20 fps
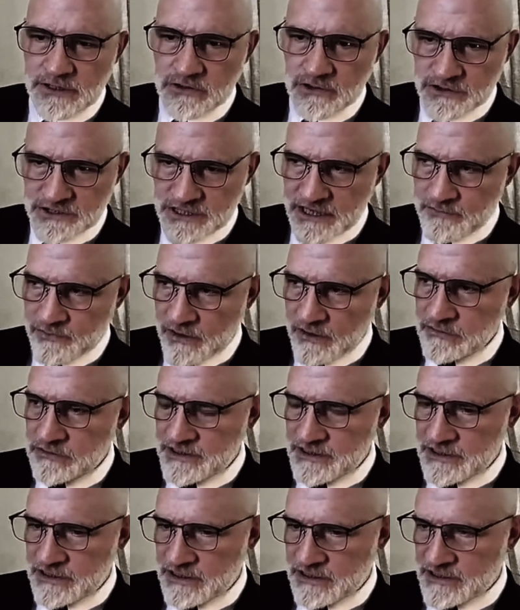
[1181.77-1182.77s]
Looks like
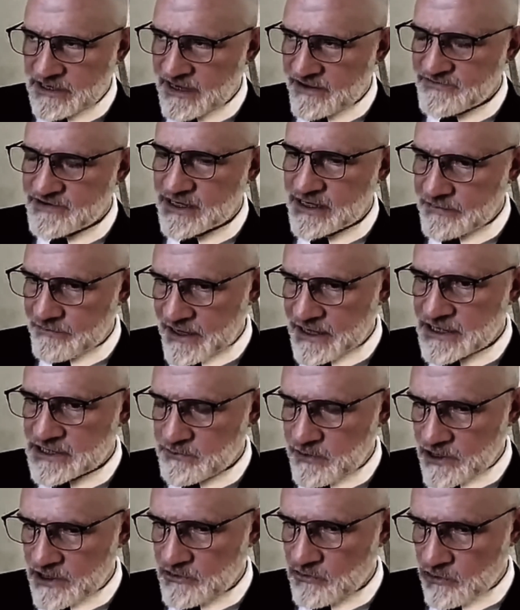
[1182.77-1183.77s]
probably Naftali
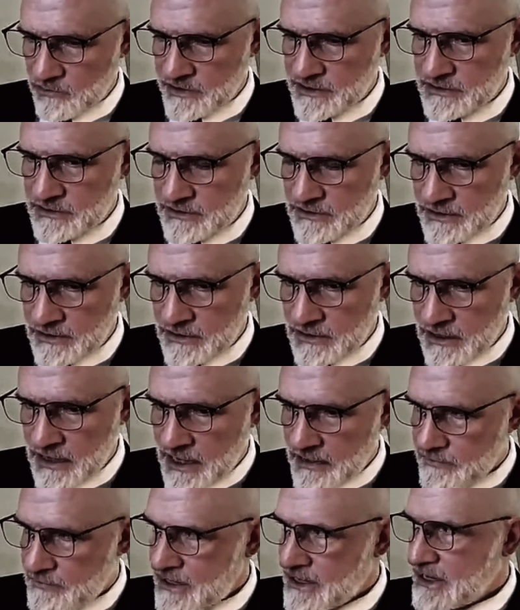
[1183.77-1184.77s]
Bennett's party will win.
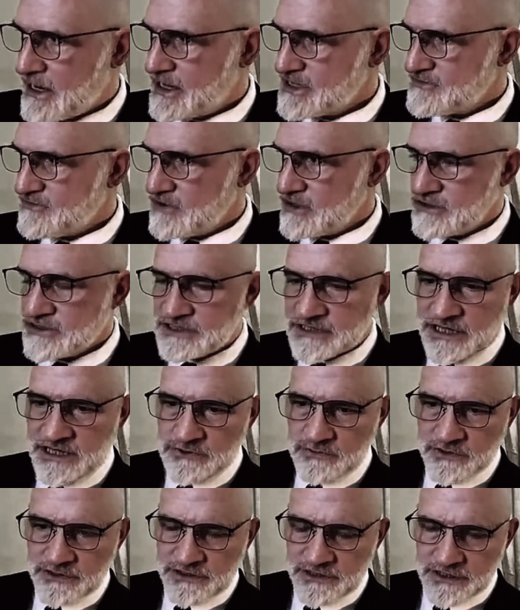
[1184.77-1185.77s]
And Bennett has very good
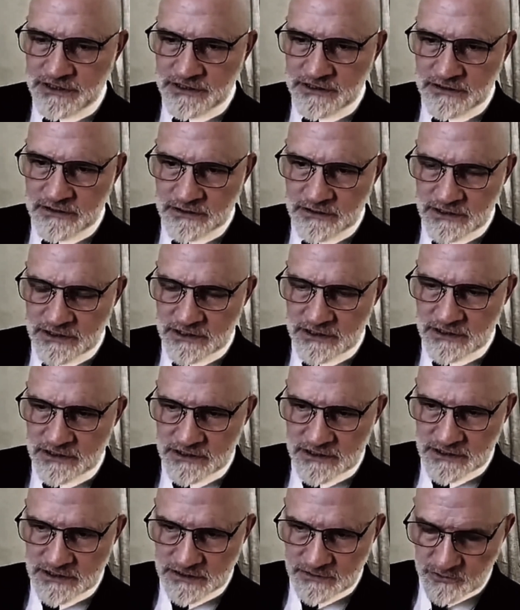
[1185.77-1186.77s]
ties with the
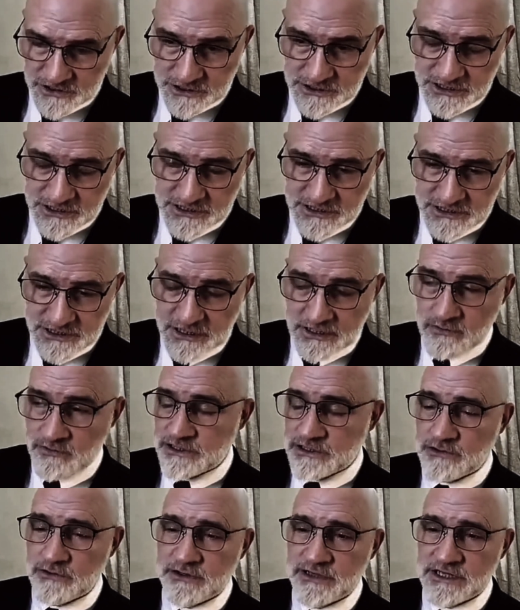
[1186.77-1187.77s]
GCC,
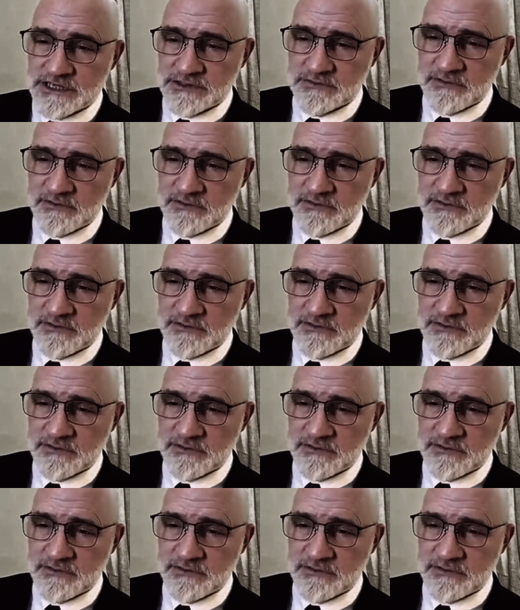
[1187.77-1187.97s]
with the UAE